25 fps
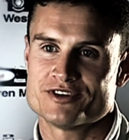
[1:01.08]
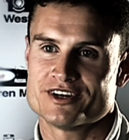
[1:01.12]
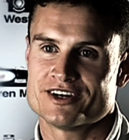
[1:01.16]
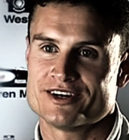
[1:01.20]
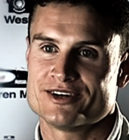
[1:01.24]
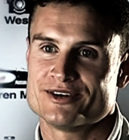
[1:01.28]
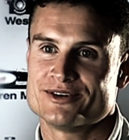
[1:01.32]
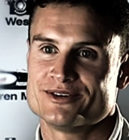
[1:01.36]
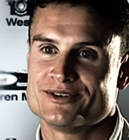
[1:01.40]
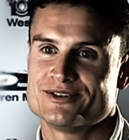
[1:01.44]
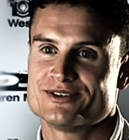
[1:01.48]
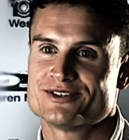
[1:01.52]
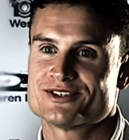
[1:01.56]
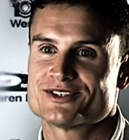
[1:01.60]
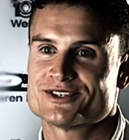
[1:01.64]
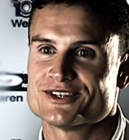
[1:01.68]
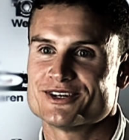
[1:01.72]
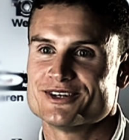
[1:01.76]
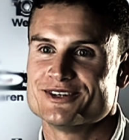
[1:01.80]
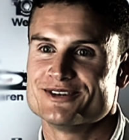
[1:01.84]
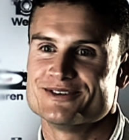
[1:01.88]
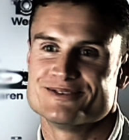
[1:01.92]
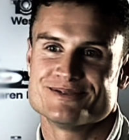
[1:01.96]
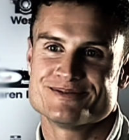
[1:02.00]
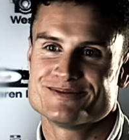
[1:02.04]
down,
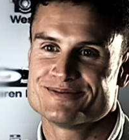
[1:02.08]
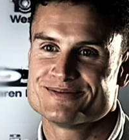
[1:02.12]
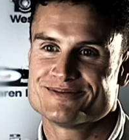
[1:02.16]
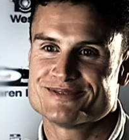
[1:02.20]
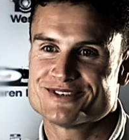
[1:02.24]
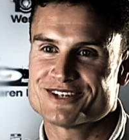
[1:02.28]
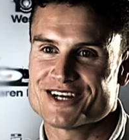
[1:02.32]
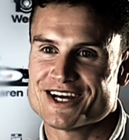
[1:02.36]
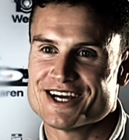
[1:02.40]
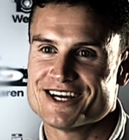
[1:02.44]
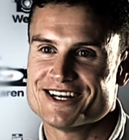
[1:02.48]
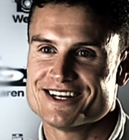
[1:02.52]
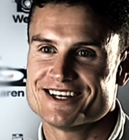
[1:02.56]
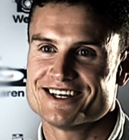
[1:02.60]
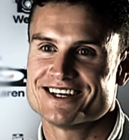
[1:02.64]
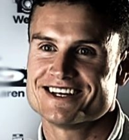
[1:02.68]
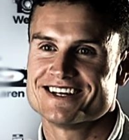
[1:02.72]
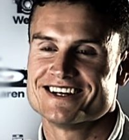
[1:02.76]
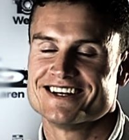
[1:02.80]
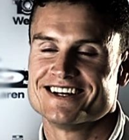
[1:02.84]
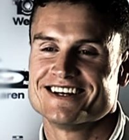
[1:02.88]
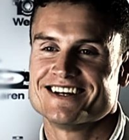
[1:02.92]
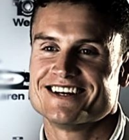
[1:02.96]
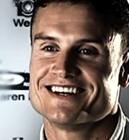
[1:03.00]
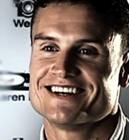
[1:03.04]
sun
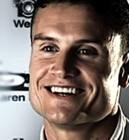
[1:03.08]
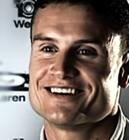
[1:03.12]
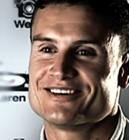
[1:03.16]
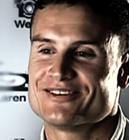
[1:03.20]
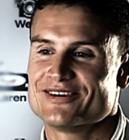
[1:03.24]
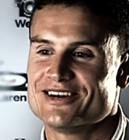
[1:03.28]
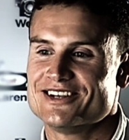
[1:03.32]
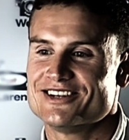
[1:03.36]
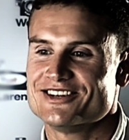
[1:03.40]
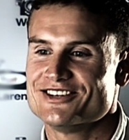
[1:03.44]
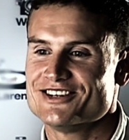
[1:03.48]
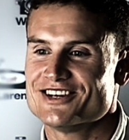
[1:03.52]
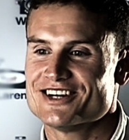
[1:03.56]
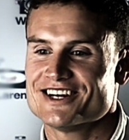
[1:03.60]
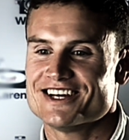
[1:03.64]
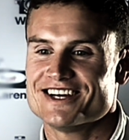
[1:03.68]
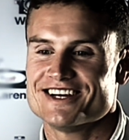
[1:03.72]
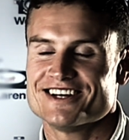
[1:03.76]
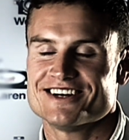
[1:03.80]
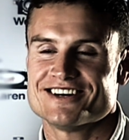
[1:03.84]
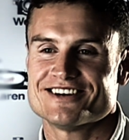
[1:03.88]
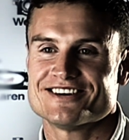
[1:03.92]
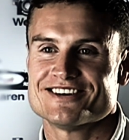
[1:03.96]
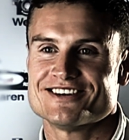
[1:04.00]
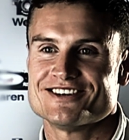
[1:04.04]
shining, wind in your
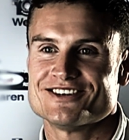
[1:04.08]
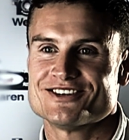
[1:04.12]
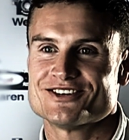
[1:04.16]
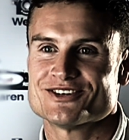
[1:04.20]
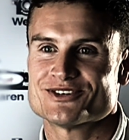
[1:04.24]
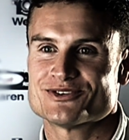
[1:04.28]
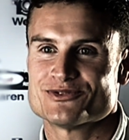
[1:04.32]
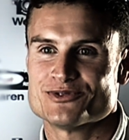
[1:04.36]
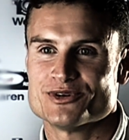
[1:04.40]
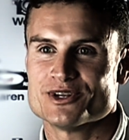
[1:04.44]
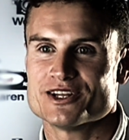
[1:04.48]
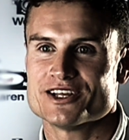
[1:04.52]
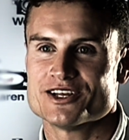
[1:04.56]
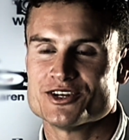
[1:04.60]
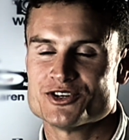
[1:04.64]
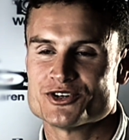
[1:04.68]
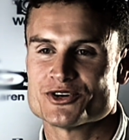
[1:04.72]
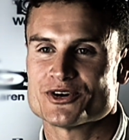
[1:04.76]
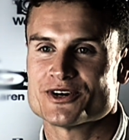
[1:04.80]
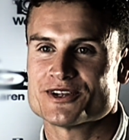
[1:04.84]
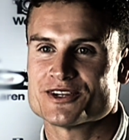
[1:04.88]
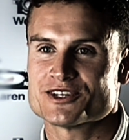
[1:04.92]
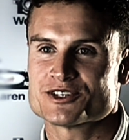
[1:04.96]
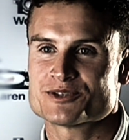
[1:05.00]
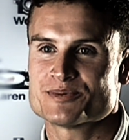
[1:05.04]
hair, and just really
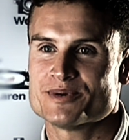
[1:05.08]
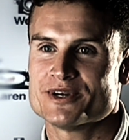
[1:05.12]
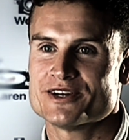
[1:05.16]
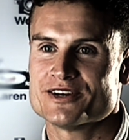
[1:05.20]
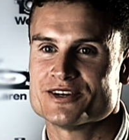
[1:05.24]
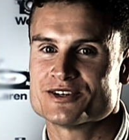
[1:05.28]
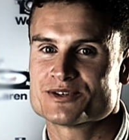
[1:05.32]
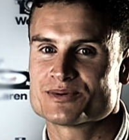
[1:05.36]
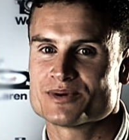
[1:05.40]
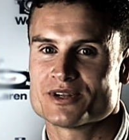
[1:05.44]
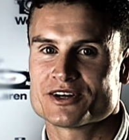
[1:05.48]
enjoying the experience.